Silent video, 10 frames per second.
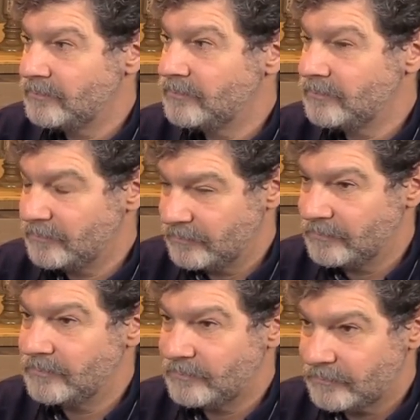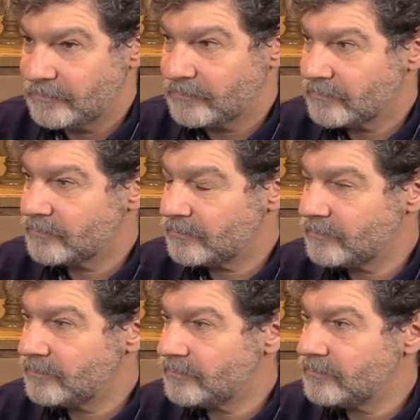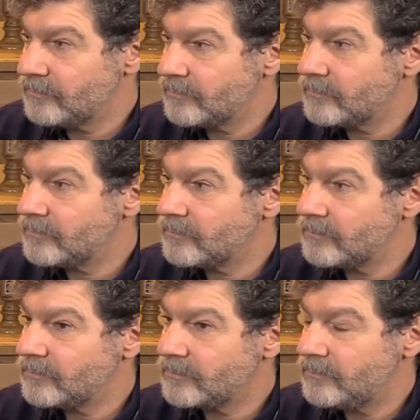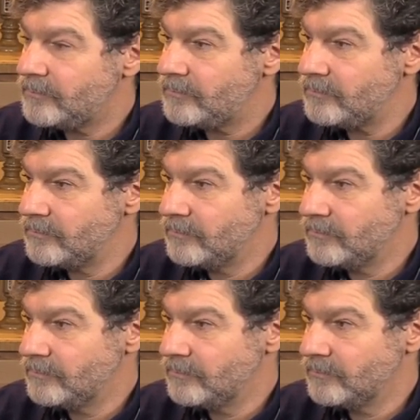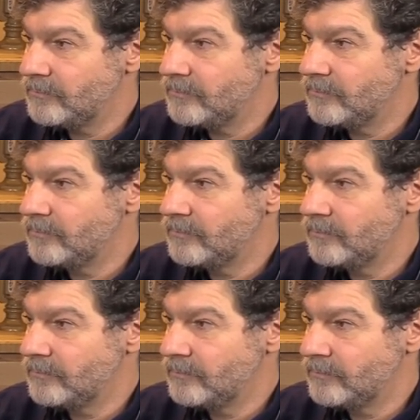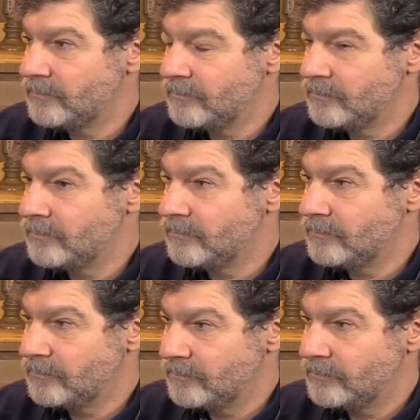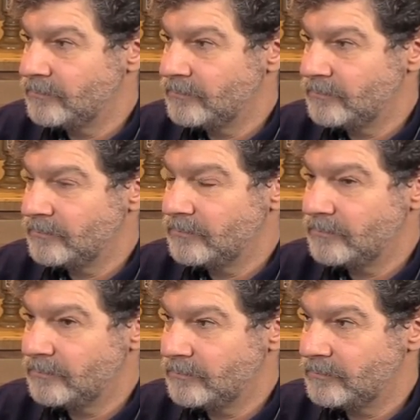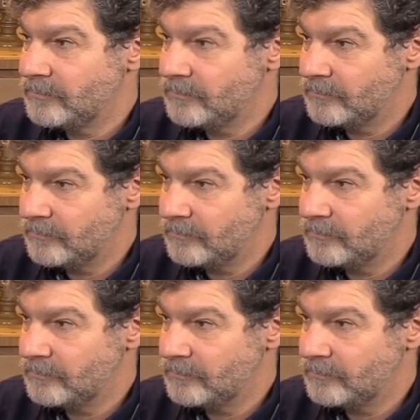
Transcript: [no speech]